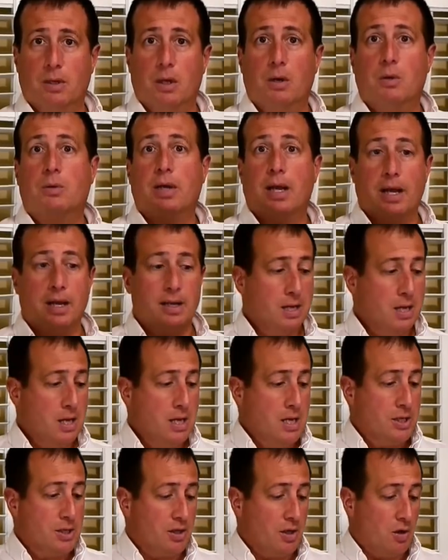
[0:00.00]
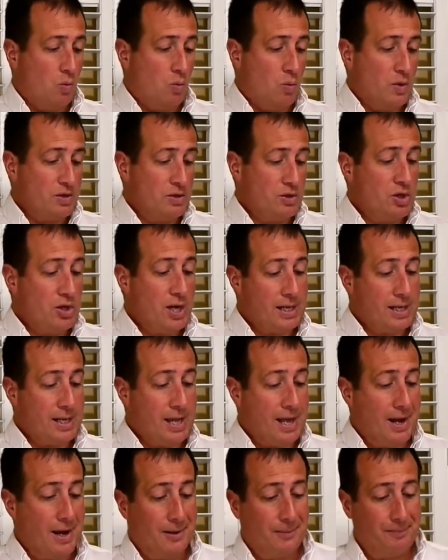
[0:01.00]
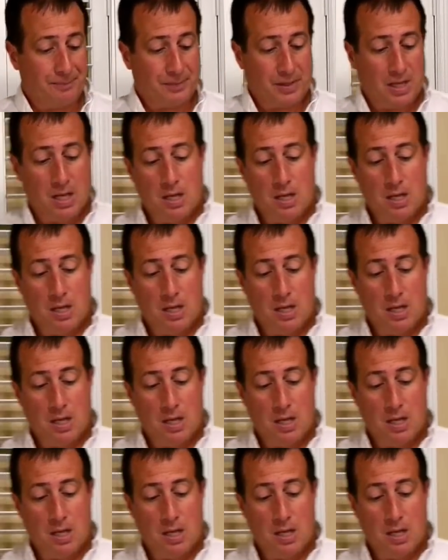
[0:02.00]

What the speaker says: Okay, so when you check out,